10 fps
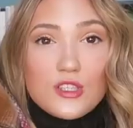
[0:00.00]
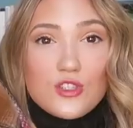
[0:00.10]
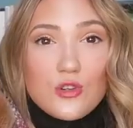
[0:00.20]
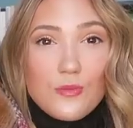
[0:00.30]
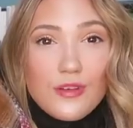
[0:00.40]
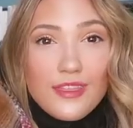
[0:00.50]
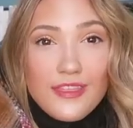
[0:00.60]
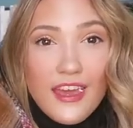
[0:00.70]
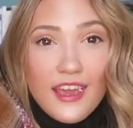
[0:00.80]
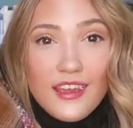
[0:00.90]
it's super
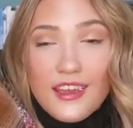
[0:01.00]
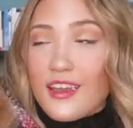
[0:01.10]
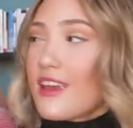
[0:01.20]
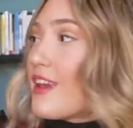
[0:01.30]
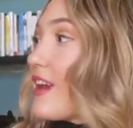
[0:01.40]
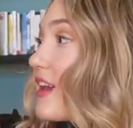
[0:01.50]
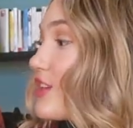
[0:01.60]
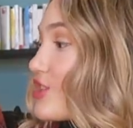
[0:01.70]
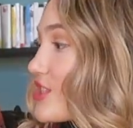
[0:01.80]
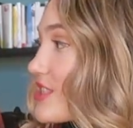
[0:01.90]
thick
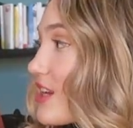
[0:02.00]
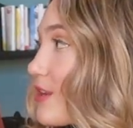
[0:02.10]
and just